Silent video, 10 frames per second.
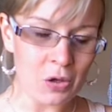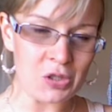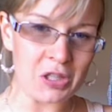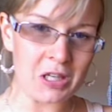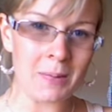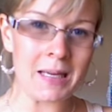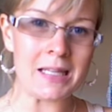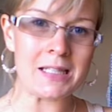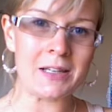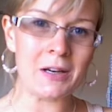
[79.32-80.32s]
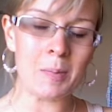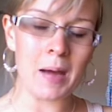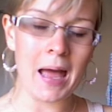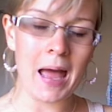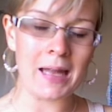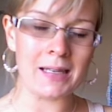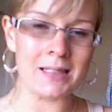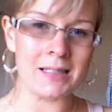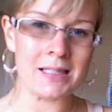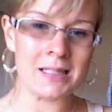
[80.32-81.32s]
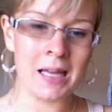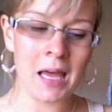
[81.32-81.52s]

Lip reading: so it can be heating up, and